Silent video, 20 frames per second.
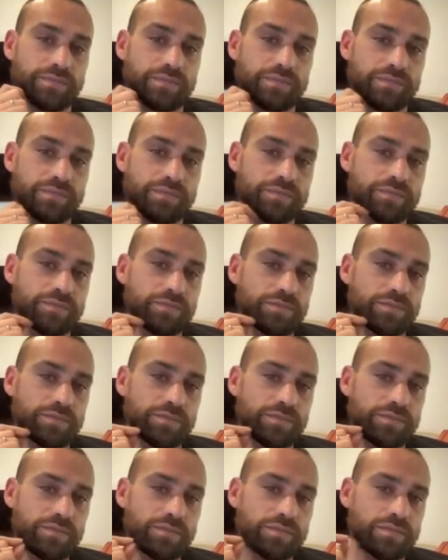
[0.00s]

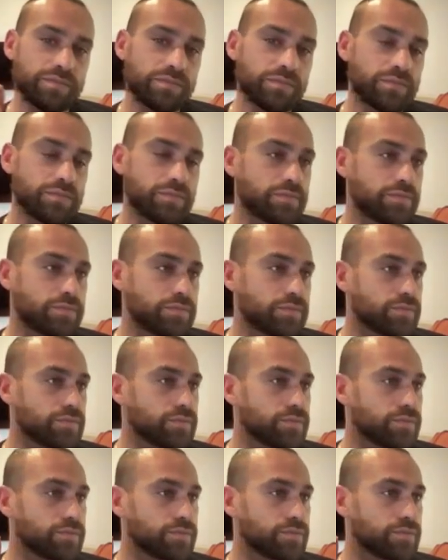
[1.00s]

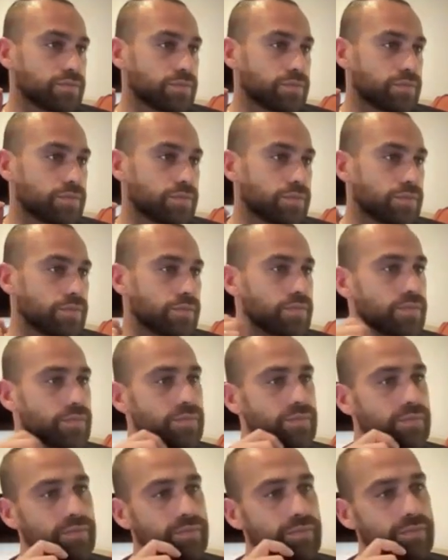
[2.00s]

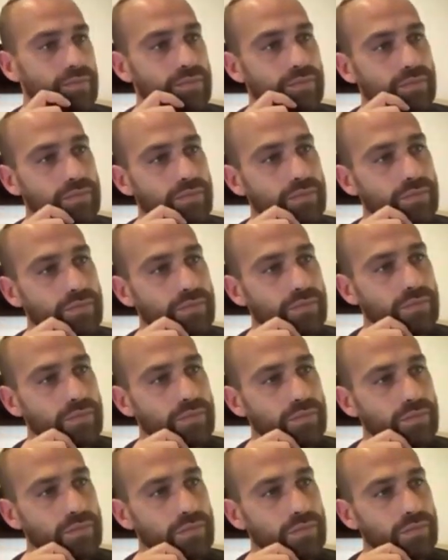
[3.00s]

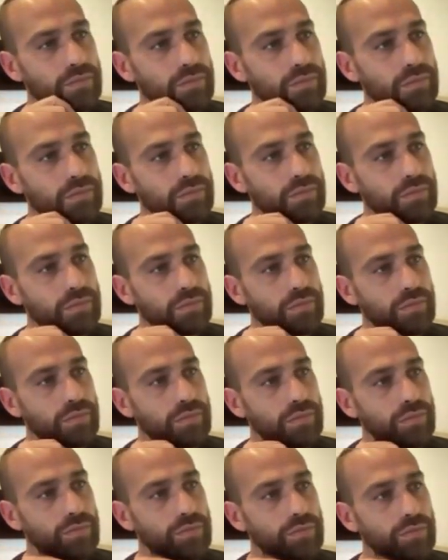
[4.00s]

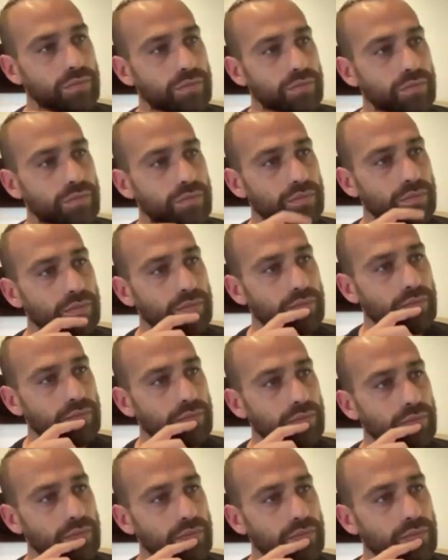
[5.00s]

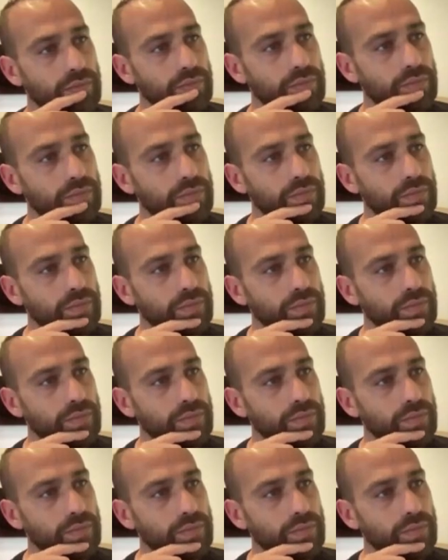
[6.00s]
(not speaking)